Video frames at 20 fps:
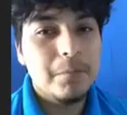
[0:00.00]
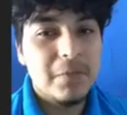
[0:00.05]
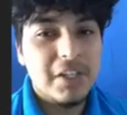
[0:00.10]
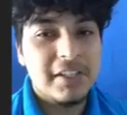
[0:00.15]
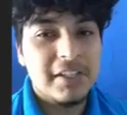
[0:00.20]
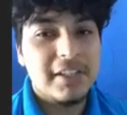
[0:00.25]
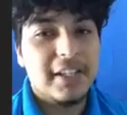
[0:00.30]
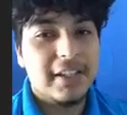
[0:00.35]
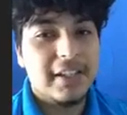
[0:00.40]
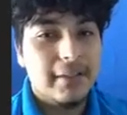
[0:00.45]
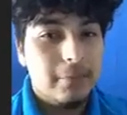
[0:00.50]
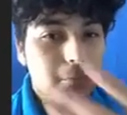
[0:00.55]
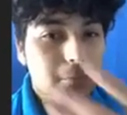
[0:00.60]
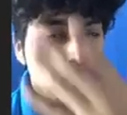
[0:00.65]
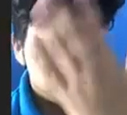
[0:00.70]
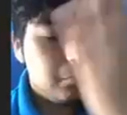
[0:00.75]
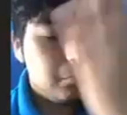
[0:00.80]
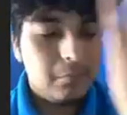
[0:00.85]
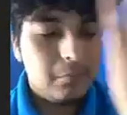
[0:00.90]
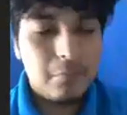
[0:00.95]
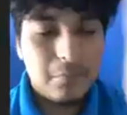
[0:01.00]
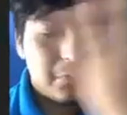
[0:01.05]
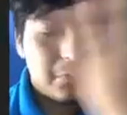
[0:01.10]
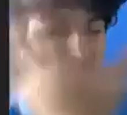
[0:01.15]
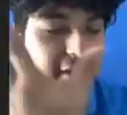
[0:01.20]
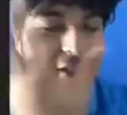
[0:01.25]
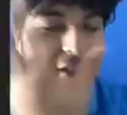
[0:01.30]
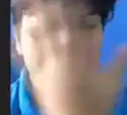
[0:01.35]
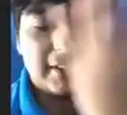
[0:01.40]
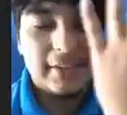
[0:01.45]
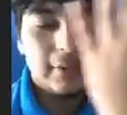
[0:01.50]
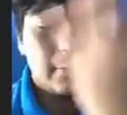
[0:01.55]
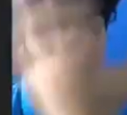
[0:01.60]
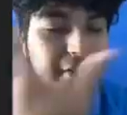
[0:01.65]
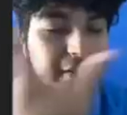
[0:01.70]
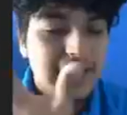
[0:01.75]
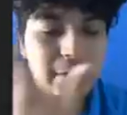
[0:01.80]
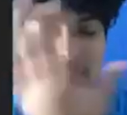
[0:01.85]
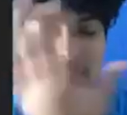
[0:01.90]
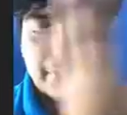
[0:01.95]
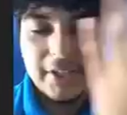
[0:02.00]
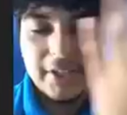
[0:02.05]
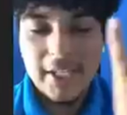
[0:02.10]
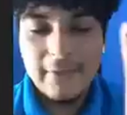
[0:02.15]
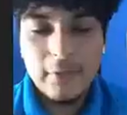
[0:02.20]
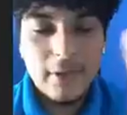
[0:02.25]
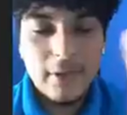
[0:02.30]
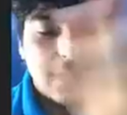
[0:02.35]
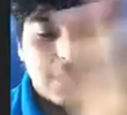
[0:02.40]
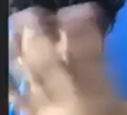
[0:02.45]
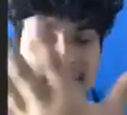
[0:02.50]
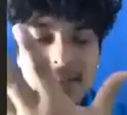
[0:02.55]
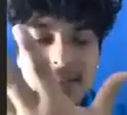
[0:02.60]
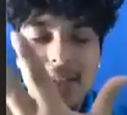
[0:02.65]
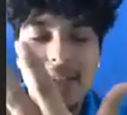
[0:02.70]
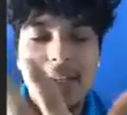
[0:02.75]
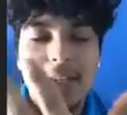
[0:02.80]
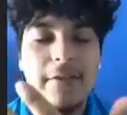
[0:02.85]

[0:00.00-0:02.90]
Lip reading: Just like the little example I gave you guys,